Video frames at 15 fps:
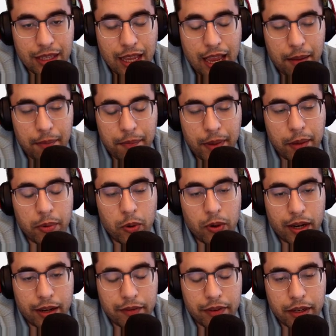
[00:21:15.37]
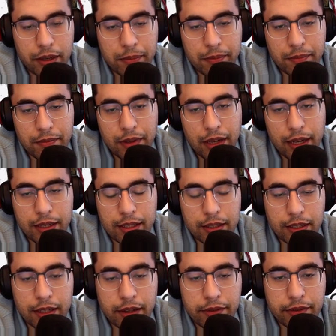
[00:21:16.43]
and people working for you and to
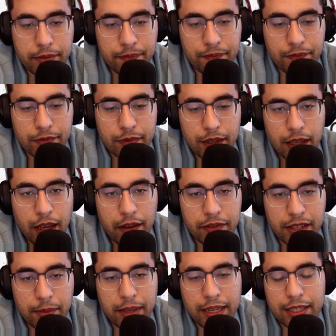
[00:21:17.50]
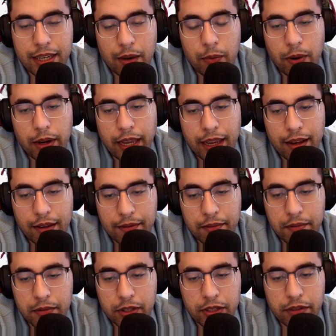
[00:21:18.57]
yourself. If something is not working,
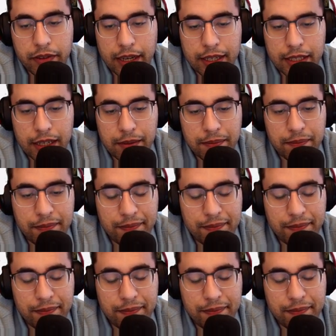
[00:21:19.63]
just fix it.